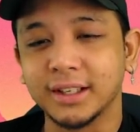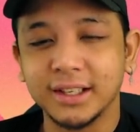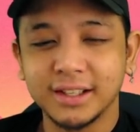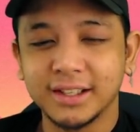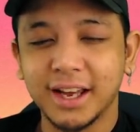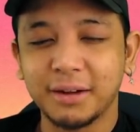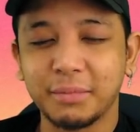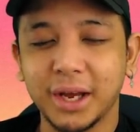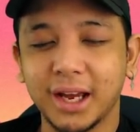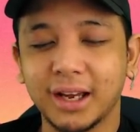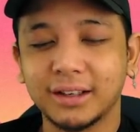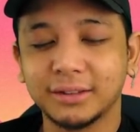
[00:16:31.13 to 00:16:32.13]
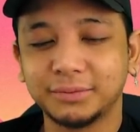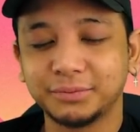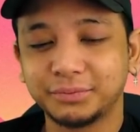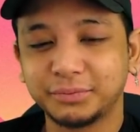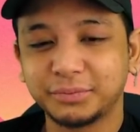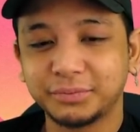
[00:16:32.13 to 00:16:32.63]
Is it that bad?
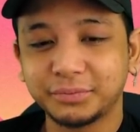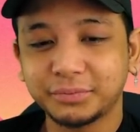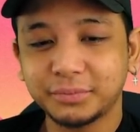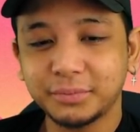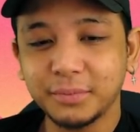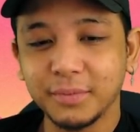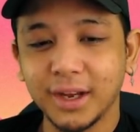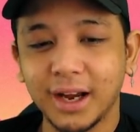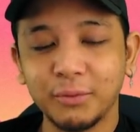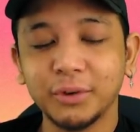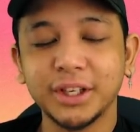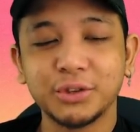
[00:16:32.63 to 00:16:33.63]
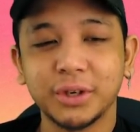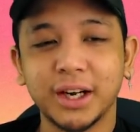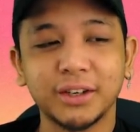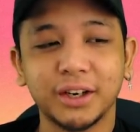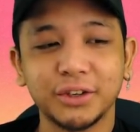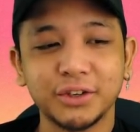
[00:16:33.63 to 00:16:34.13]
I'm really
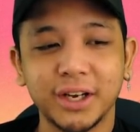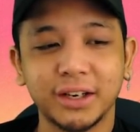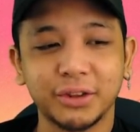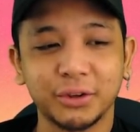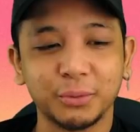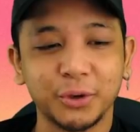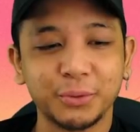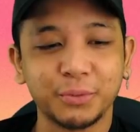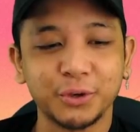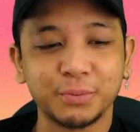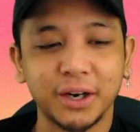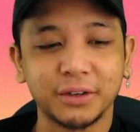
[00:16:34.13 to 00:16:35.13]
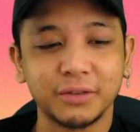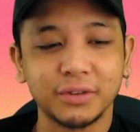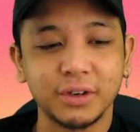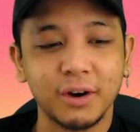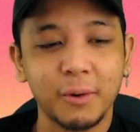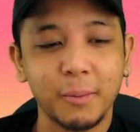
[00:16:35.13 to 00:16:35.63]
trying to understand it through both
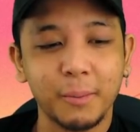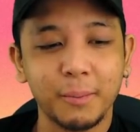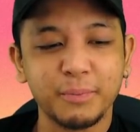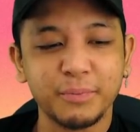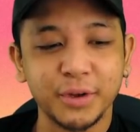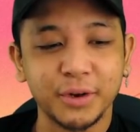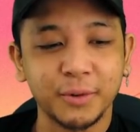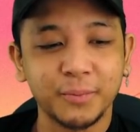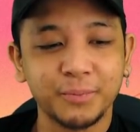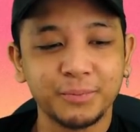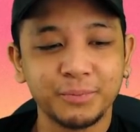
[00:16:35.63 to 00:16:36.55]
perspectives here, you know?